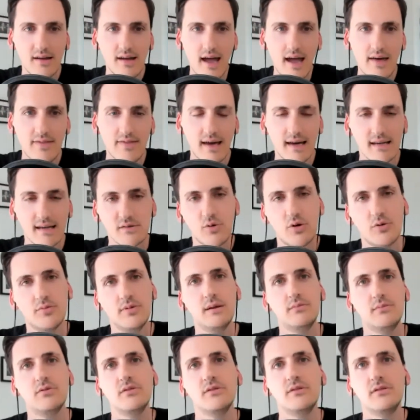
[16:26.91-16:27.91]
And that's what
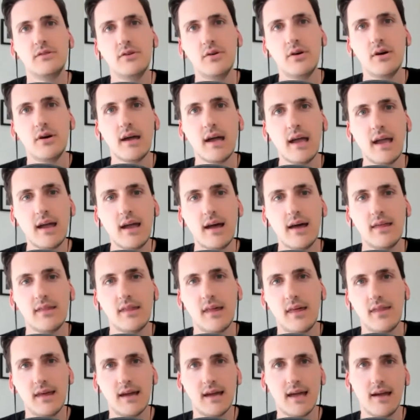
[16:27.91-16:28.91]
people are doing. And
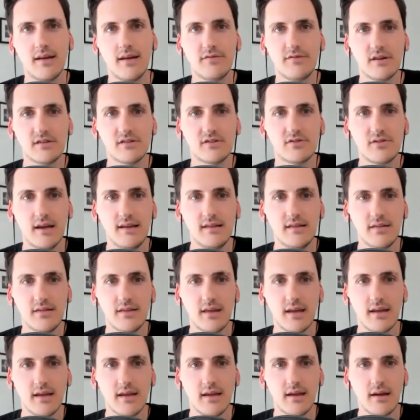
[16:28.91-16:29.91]
then they're getting frustrated
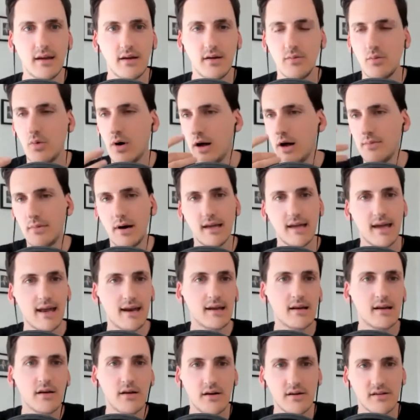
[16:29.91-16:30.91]
thinking, why am I
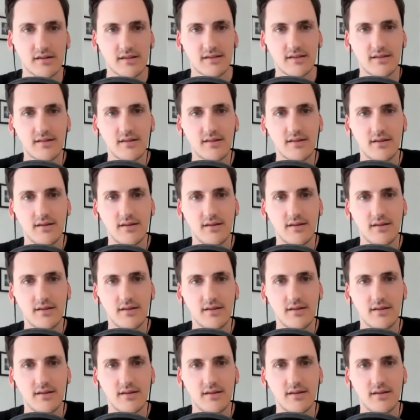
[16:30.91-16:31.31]
getting lost?